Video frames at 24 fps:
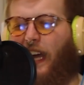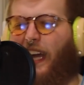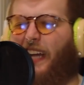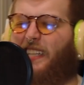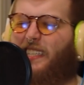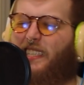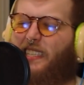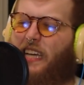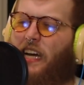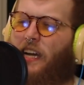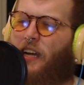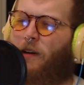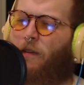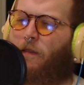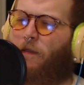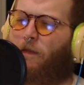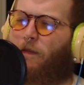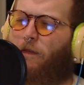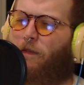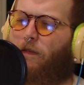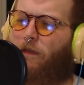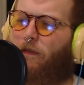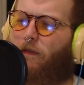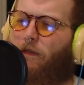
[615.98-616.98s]
instead
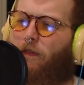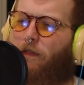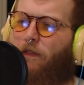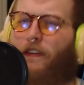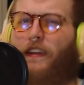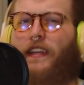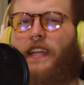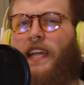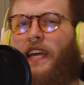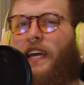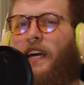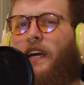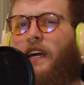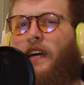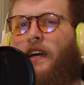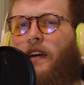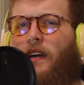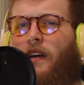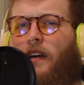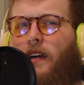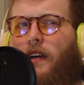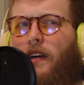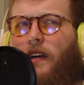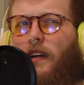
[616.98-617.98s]
of feeling
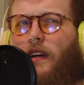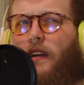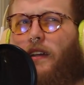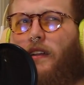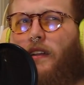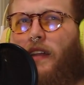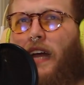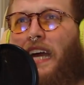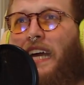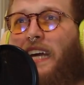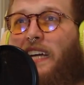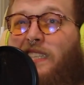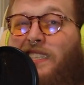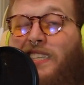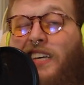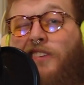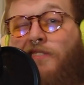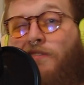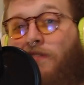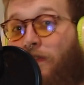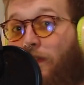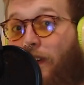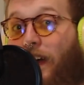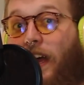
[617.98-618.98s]
like it's
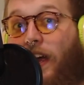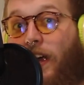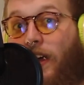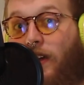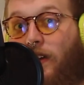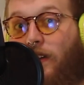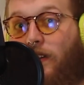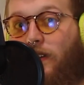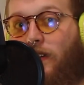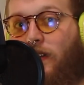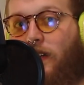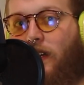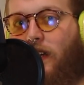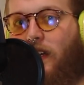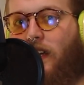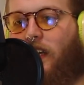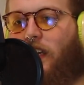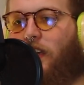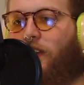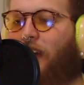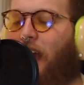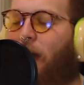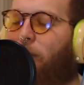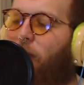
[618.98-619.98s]
unfair.
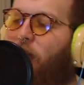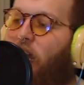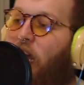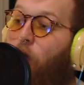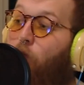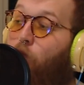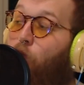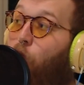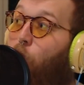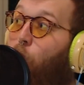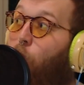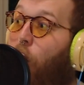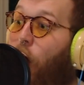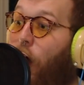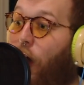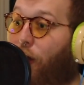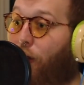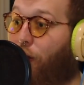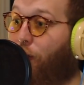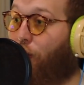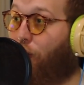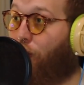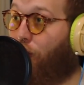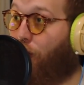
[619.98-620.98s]
You can't be like, "Well, why
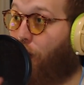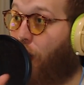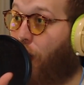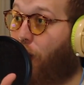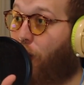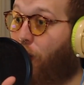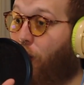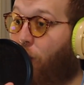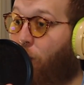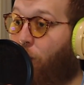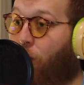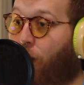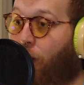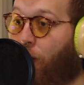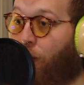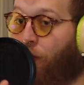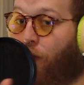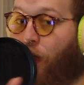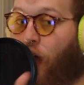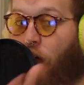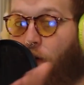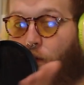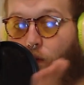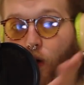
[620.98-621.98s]
did they get a better
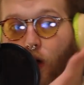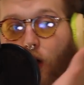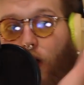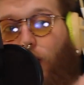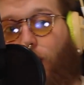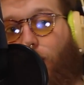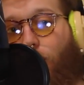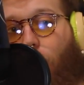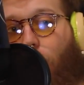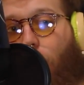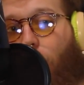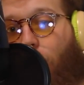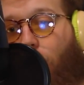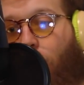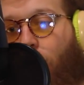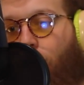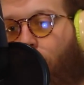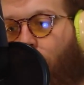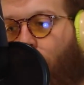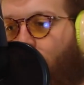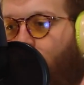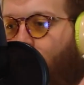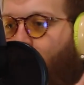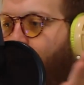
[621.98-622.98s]
life? Why did they get a
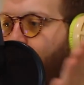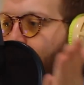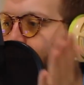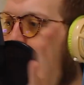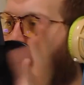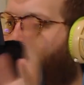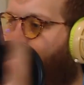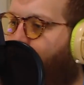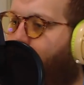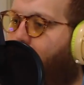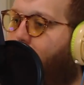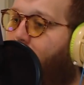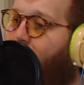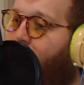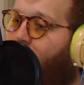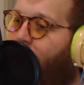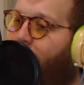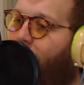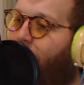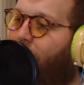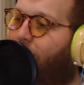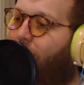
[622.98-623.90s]
better? Why did they?"